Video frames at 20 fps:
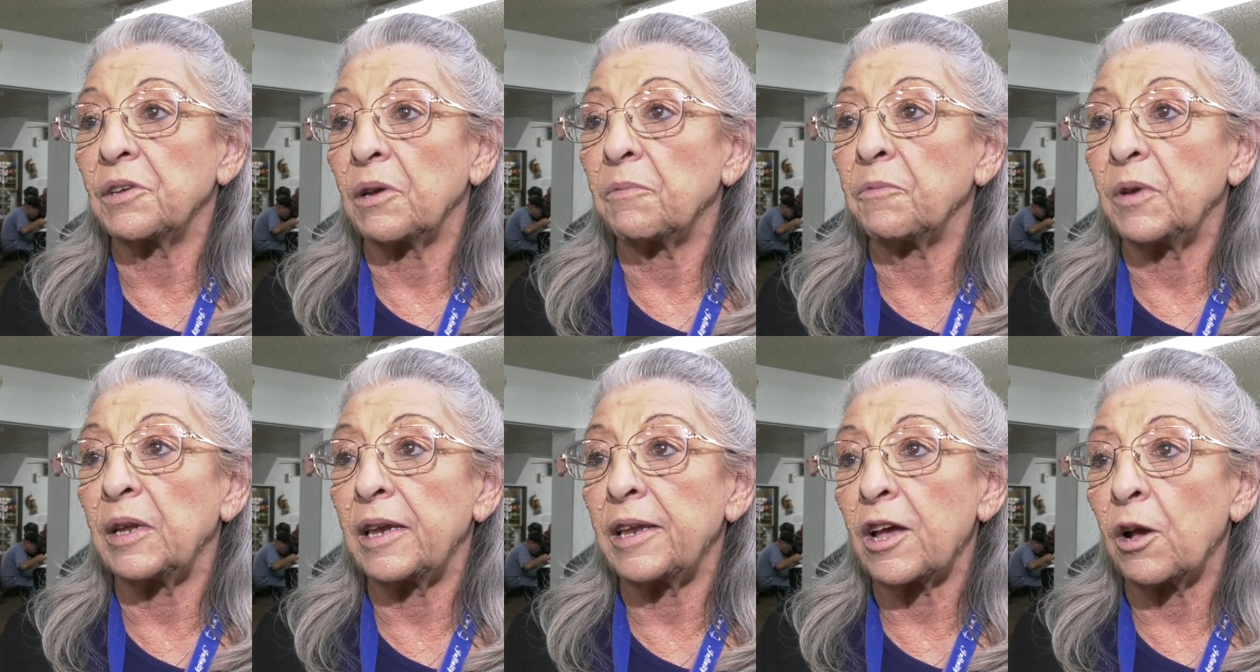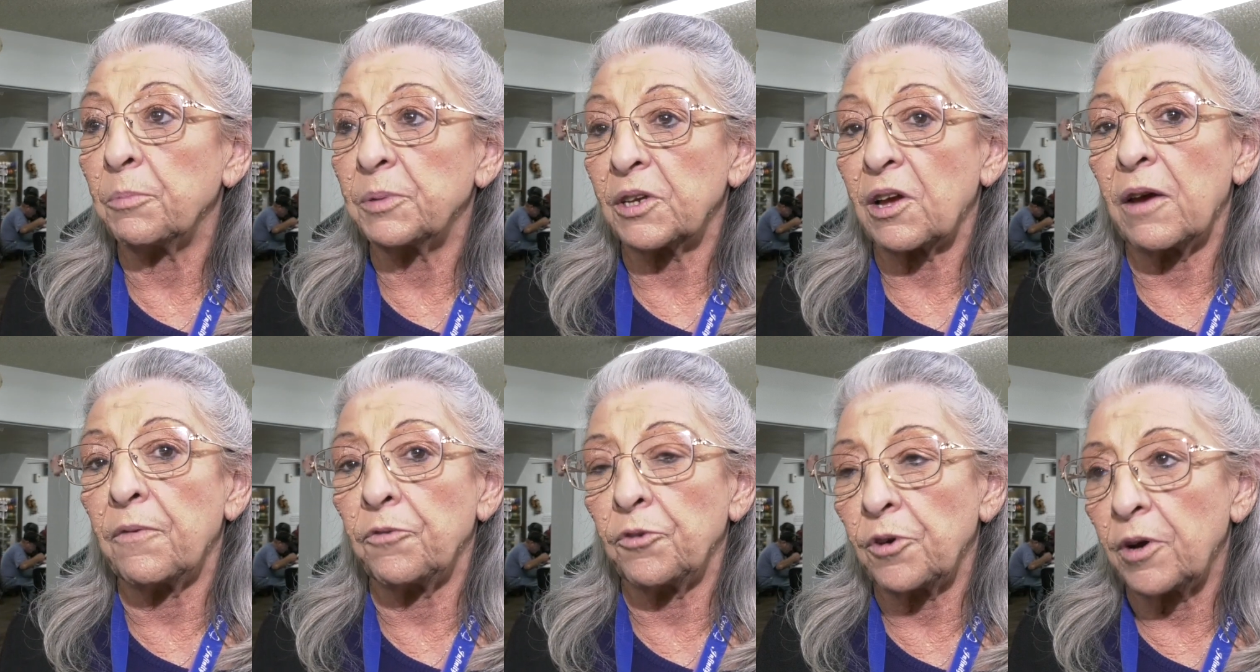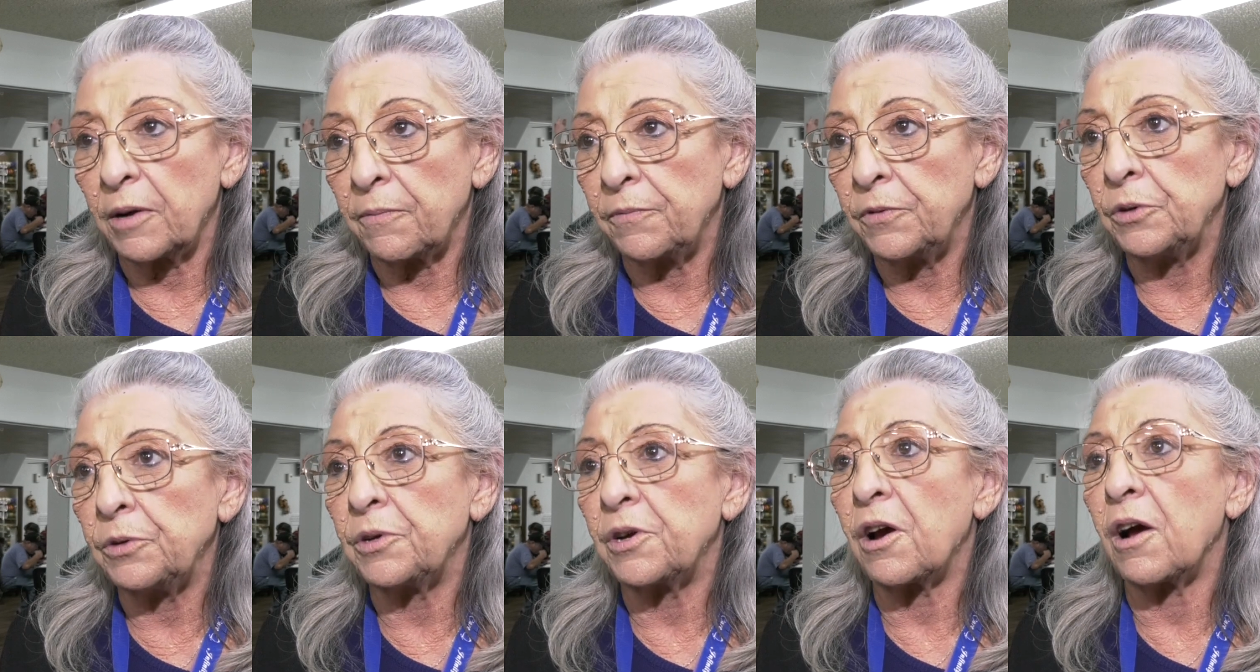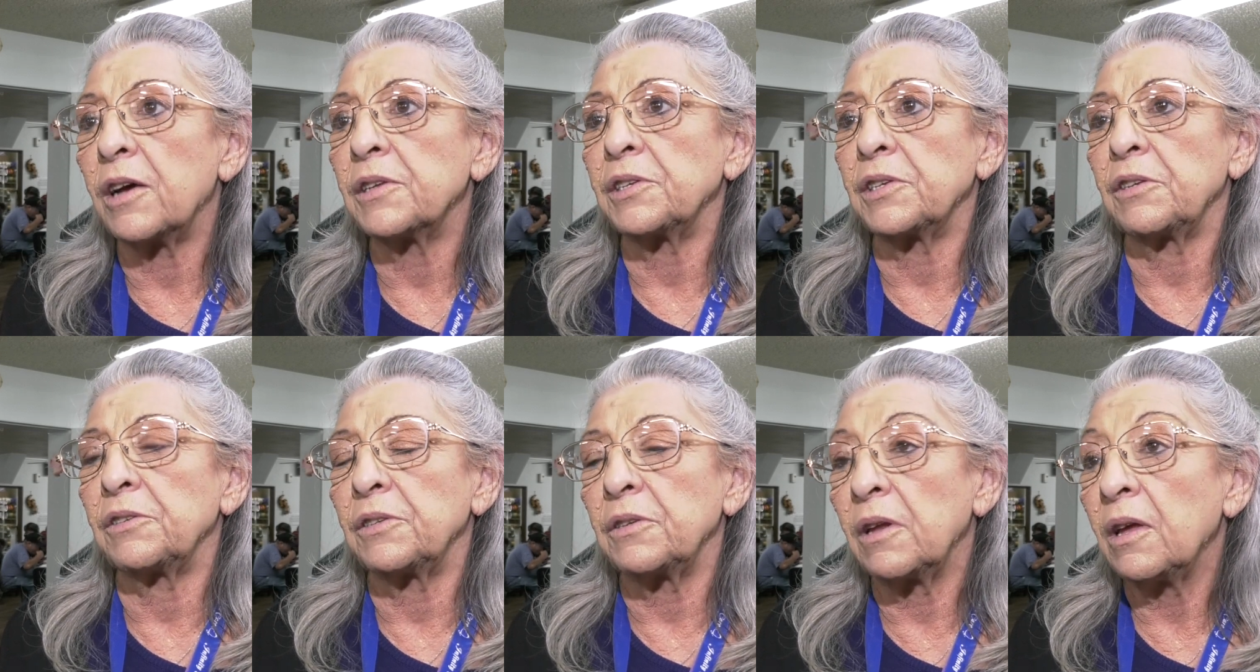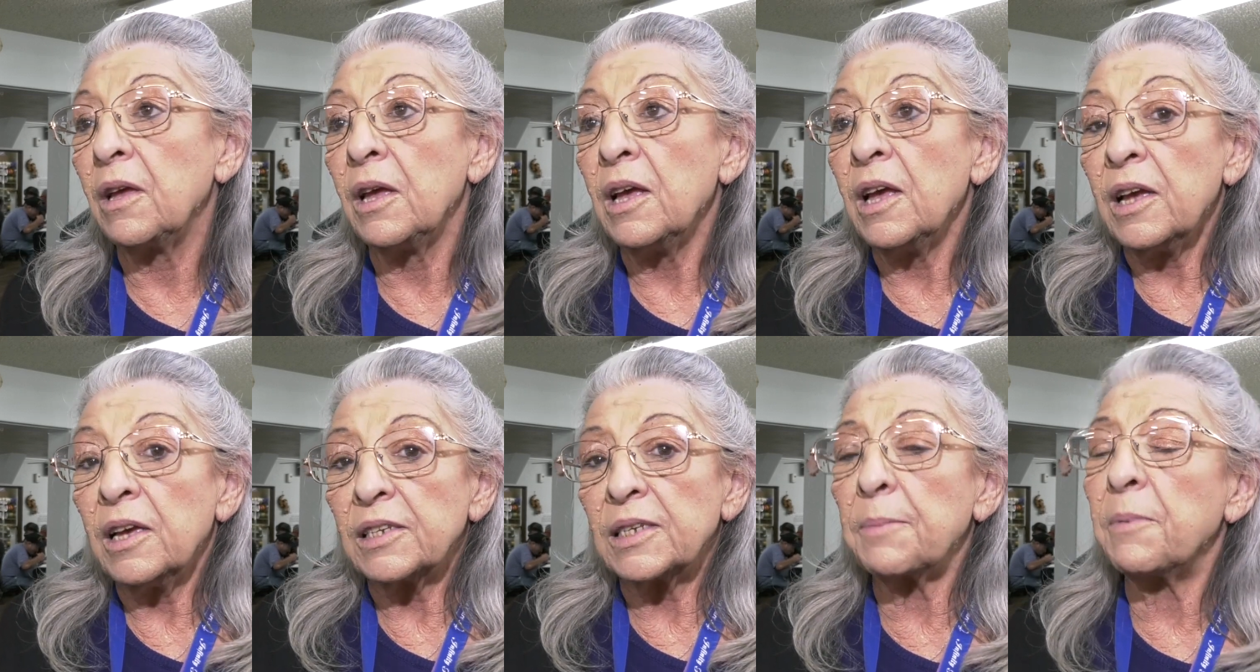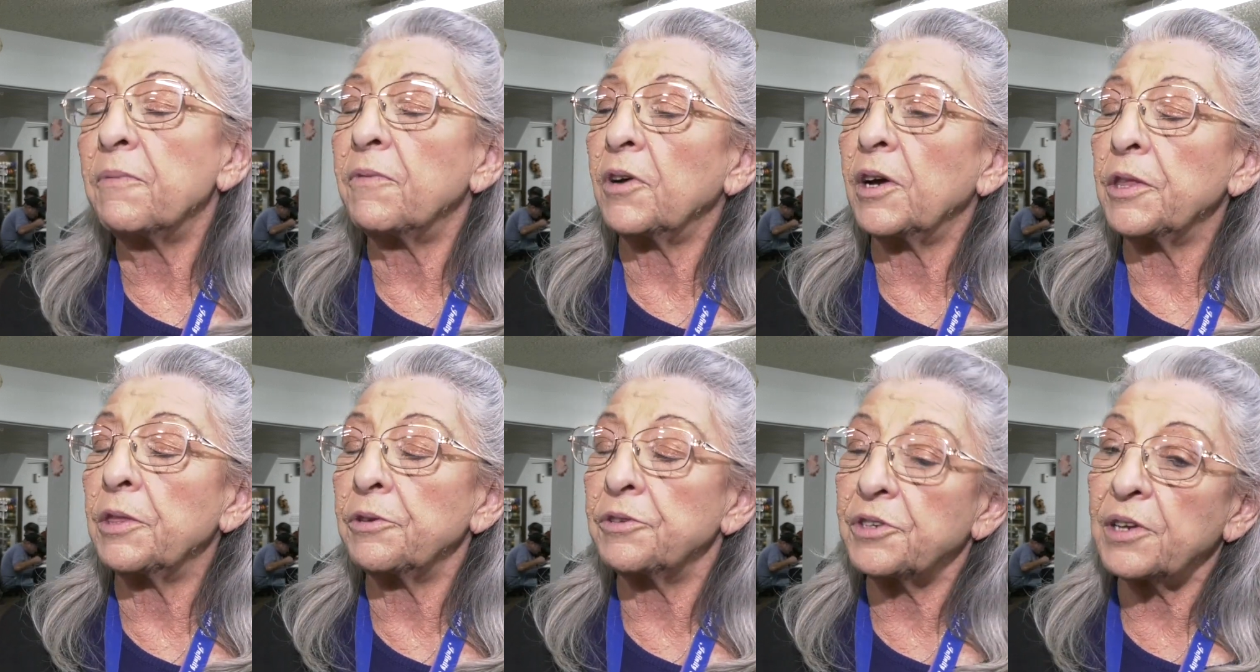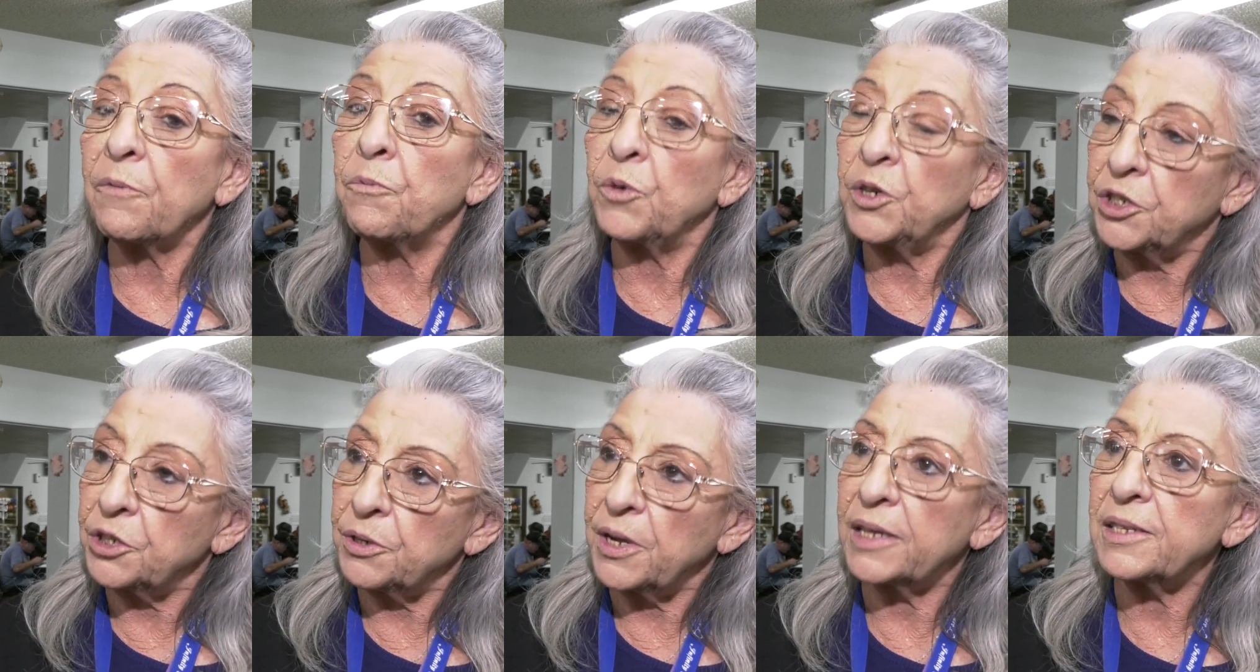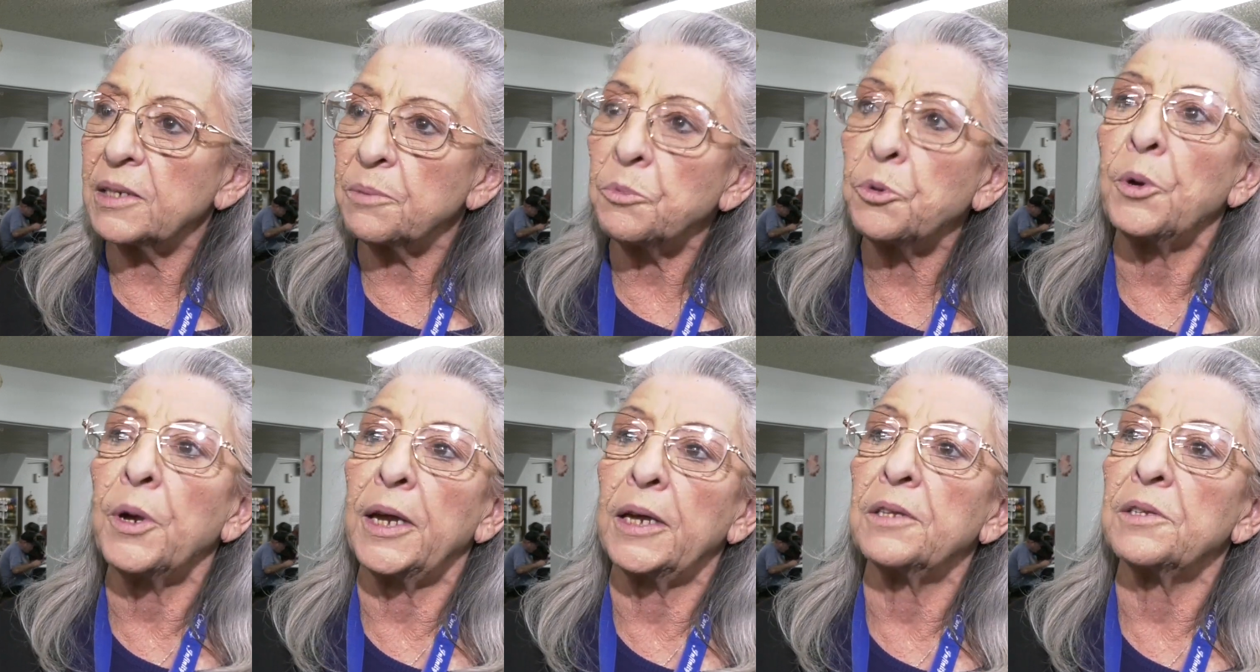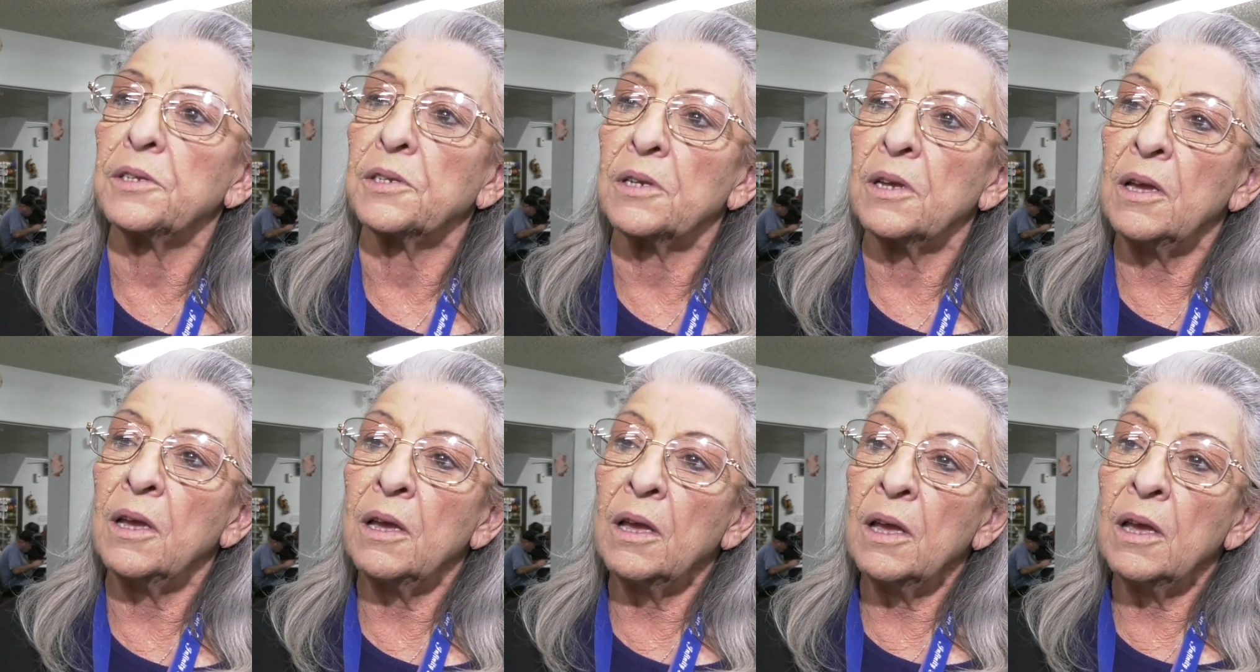It helps cover our food costs and some of our other stuff. We do get some grants.